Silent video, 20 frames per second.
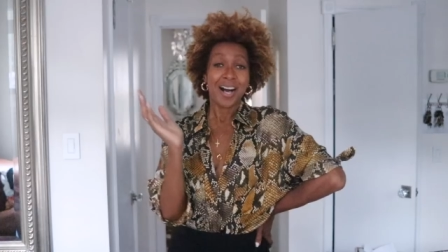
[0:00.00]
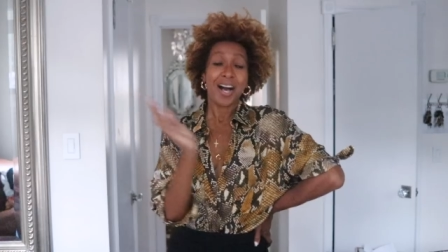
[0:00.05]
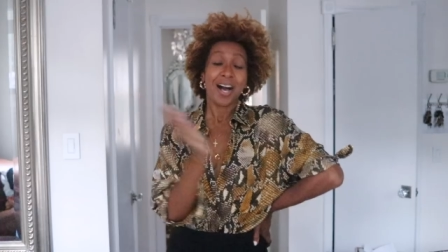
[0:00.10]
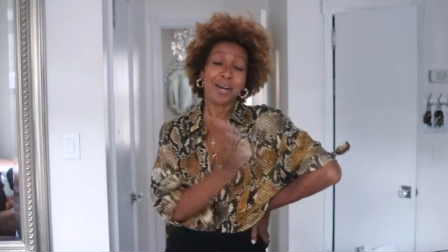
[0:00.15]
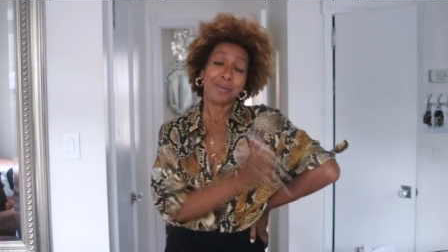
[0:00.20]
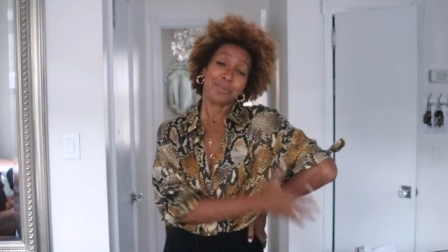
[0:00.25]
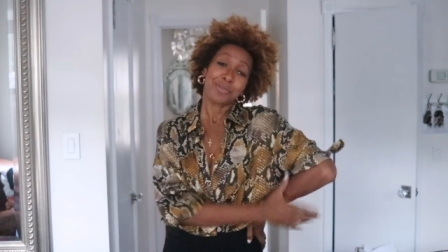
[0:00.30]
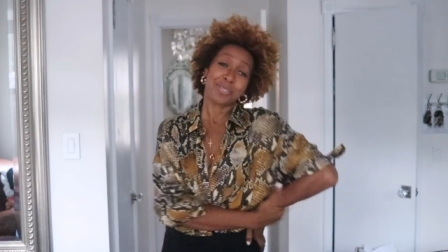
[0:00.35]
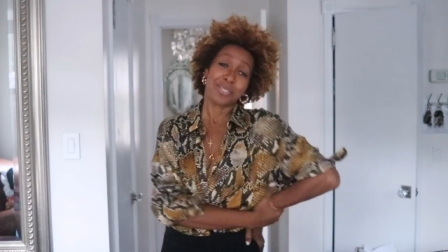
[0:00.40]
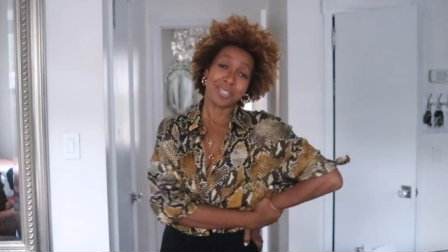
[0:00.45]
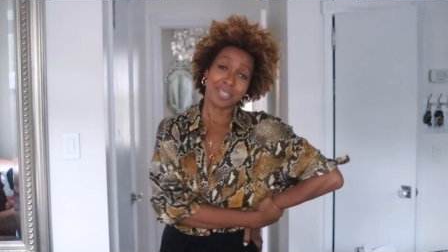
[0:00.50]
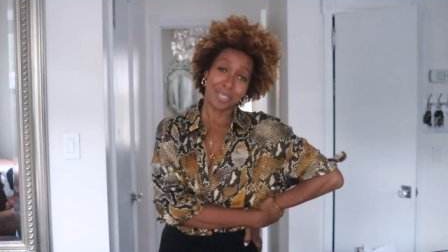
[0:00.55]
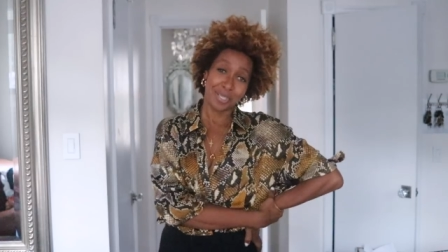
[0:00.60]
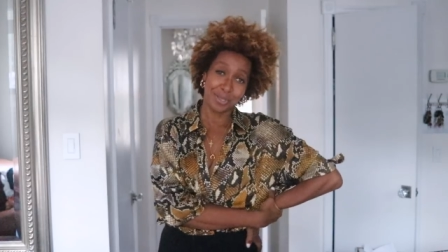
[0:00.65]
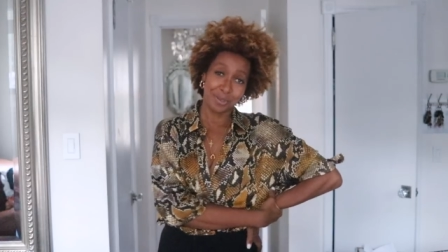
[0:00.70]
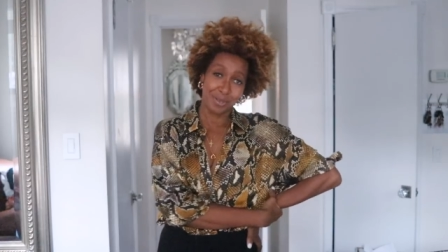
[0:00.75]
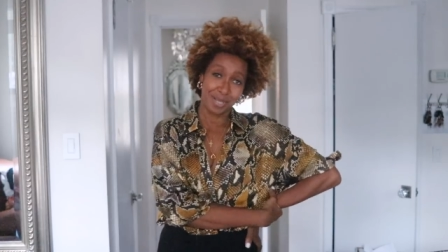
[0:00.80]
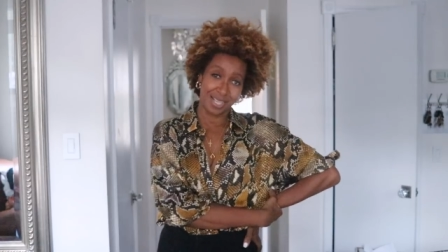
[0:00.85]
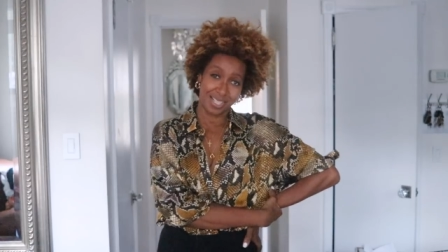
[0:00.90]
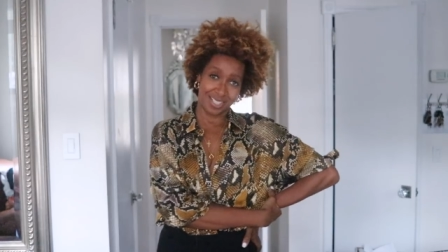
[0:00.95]
I will see
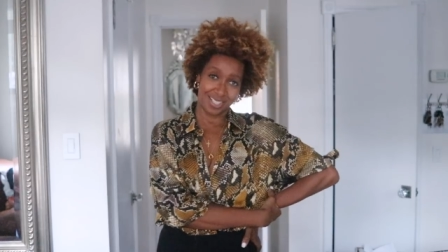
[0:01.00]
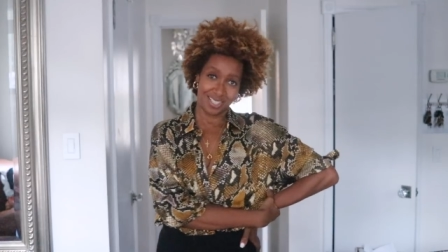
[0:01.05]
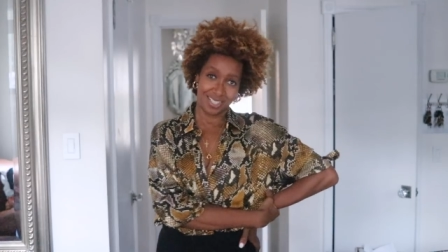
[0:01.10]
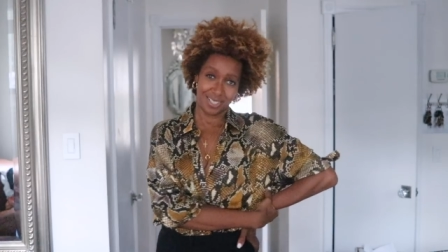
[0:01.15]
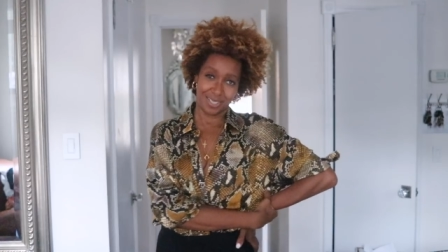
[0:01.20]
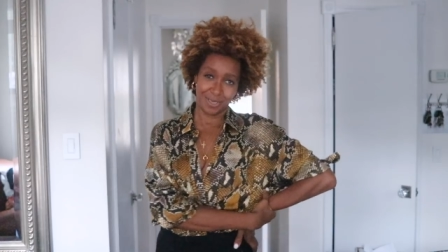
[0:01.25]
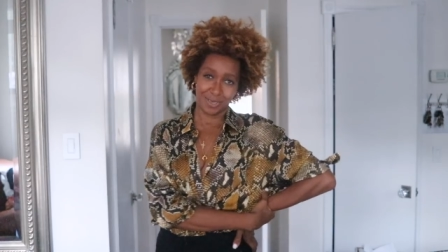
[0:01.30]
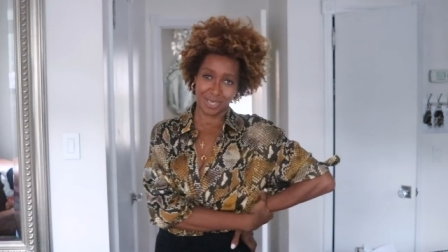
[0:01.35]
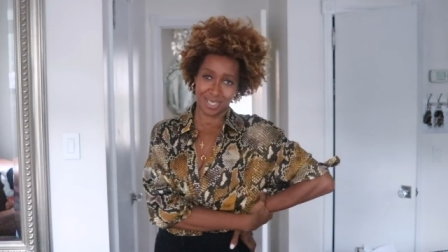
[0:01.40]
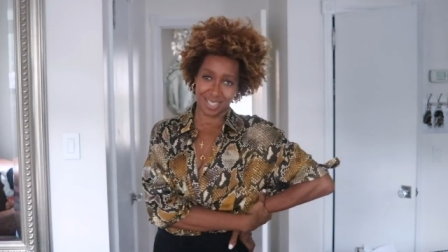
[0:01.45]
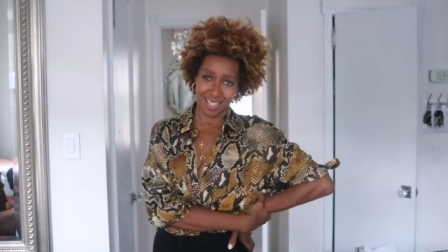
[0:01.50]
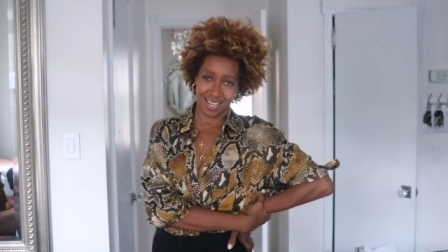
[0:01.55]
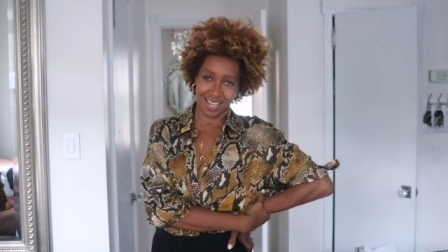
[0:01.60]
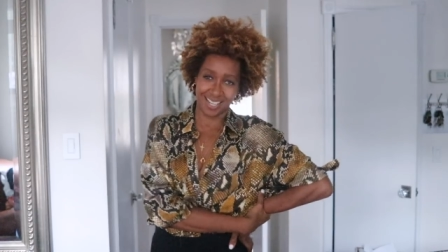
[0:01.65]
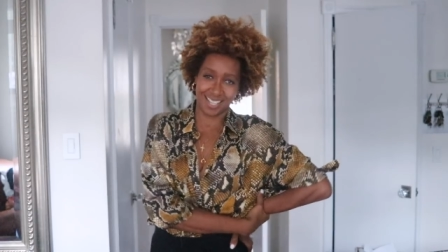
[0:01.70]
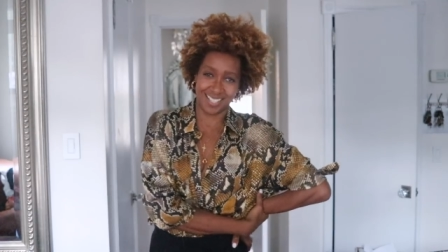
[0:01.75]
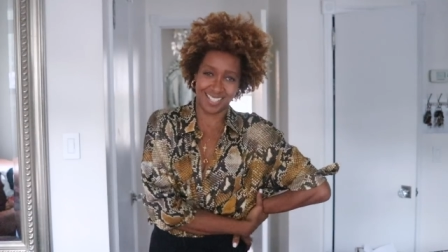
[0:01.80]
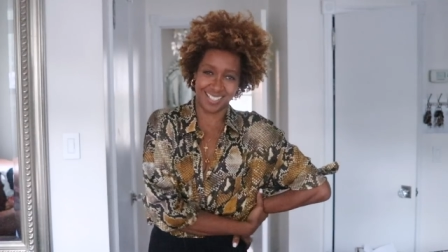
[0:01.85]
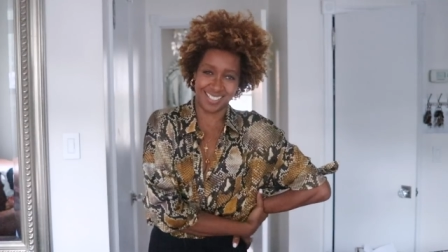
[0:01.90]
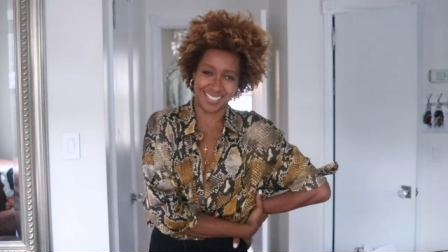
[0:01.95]
you next
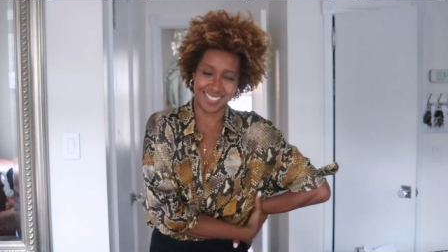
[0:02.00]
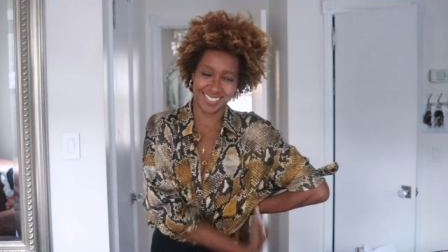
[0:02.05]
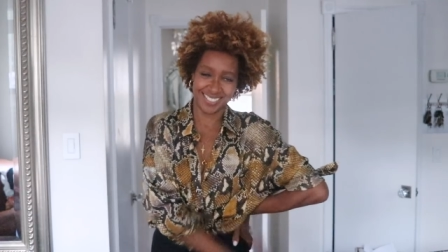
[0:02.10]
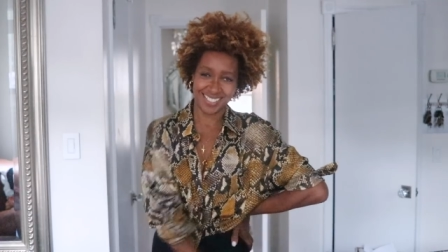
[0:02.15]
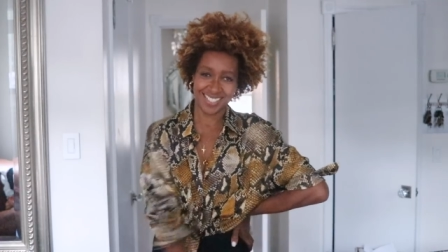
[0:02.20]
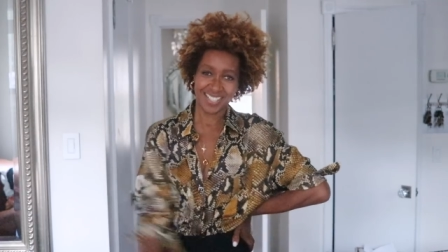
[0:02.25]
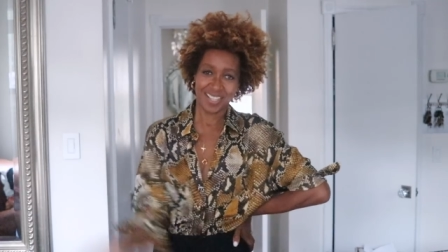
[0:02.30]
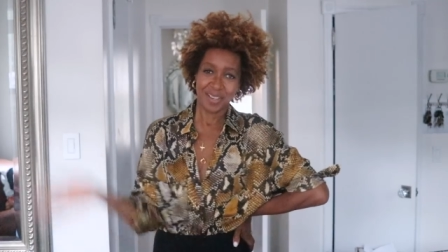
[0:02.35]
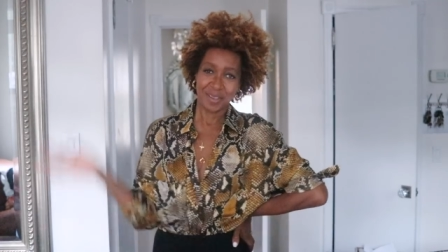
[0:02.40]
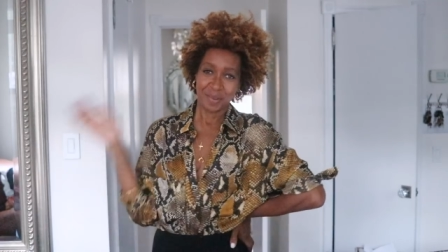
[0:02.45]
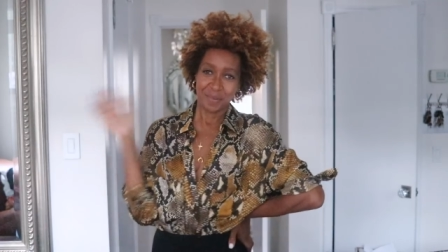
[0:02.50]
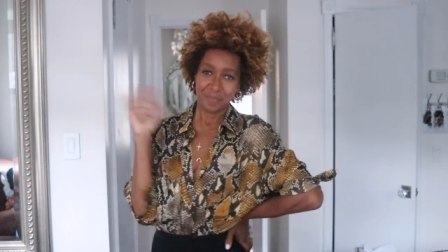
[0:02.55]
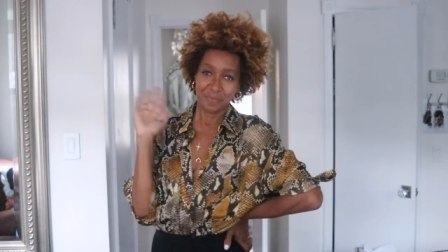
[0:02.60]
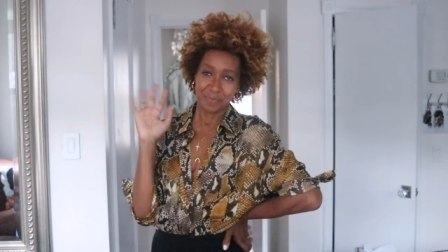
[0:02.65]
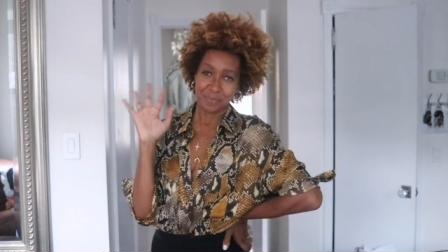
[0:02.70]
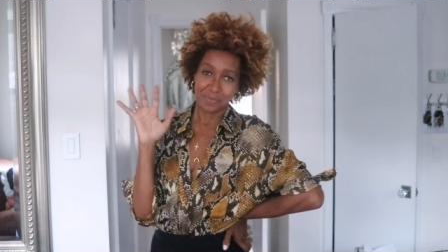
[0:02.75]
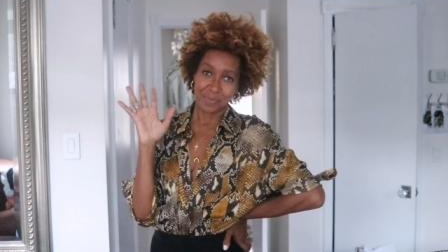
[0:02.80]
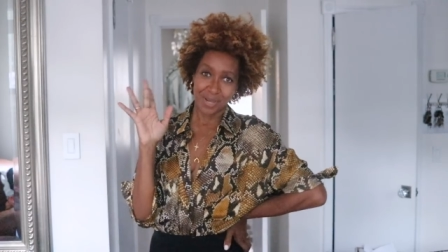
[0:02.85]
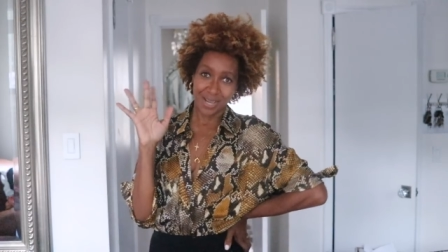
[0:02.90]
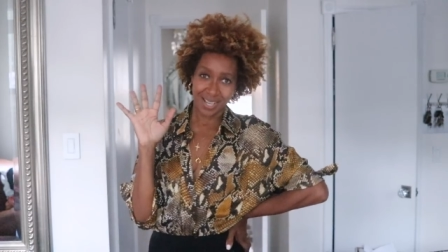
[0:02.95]
Tuesday.
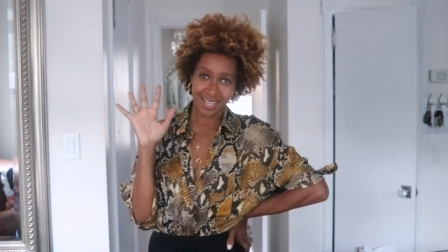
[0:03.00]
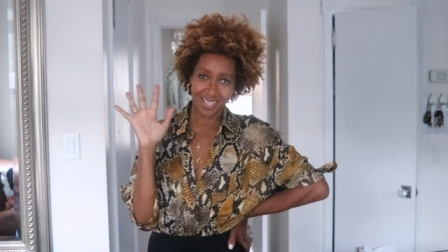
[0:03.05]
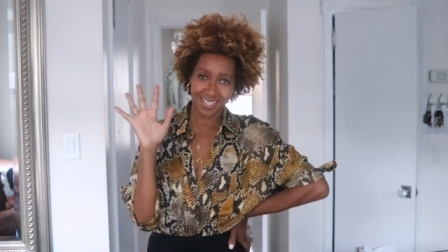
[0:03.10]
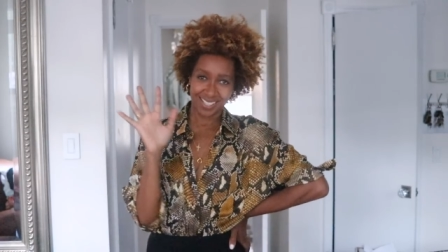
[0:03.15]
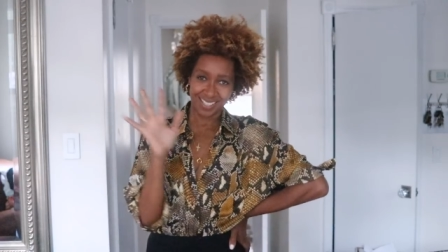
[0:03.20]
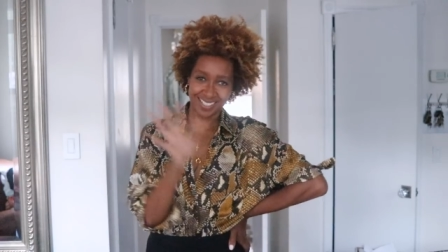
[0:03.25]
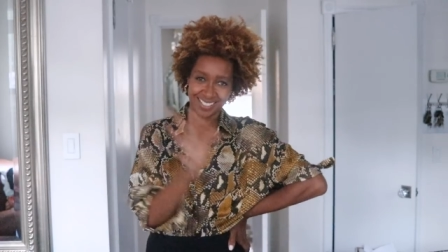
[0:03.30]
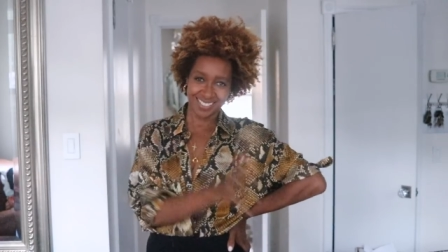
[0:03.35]
Bye.